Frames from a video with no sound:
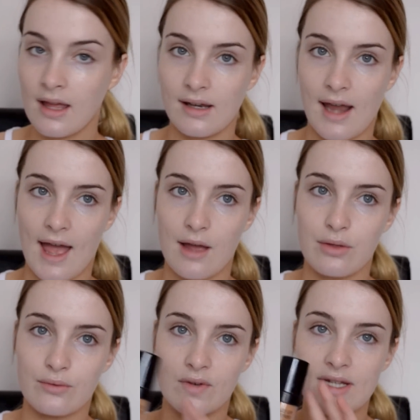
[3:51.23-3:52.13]
Now,
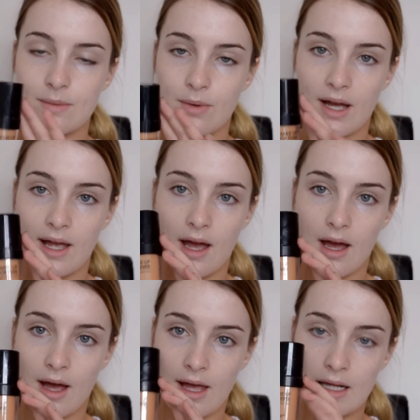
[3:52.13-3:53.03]
the reason why
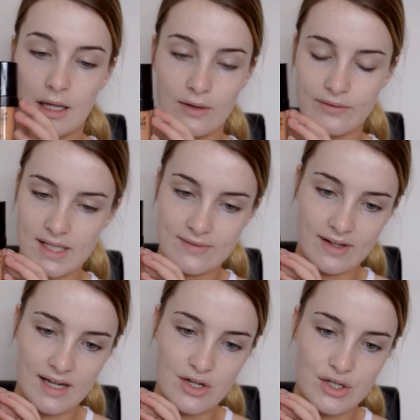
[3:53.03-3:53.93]
I love this
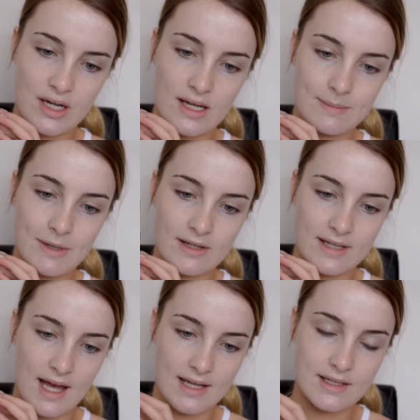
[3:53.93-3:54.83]
foundation is because it
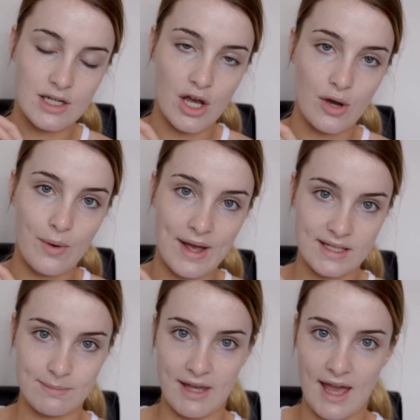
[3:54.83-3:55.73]
has no
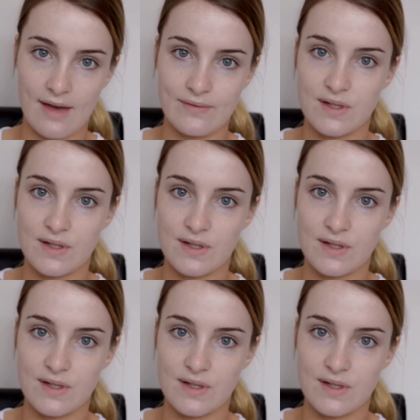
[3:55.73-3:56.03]
SPF,